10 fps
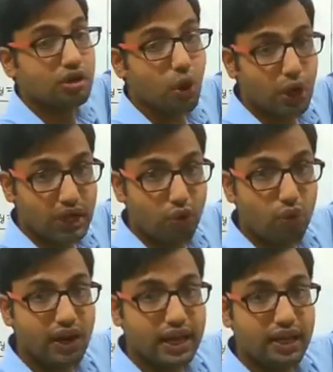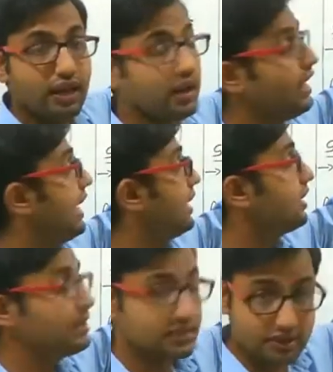not one angle,
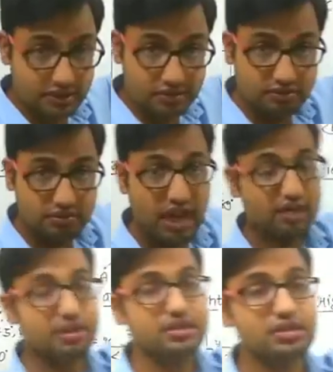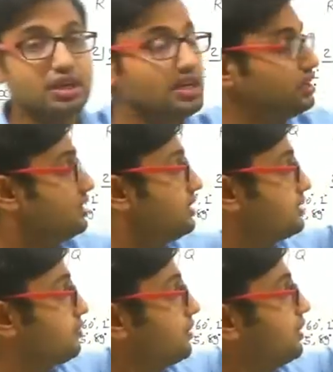angles. That means
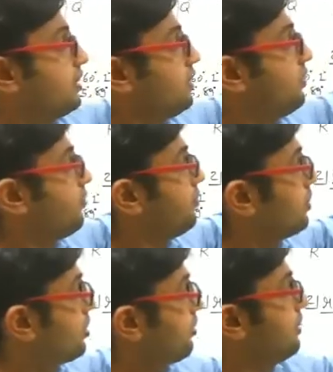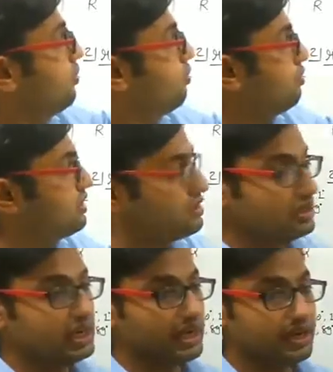this terminology is
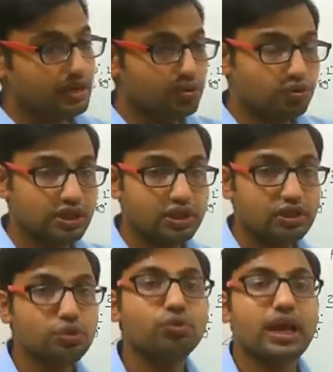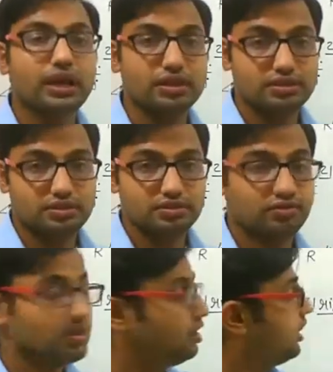related to the two angles.
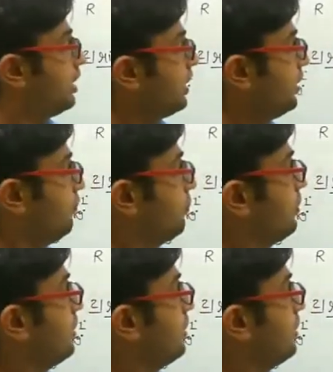If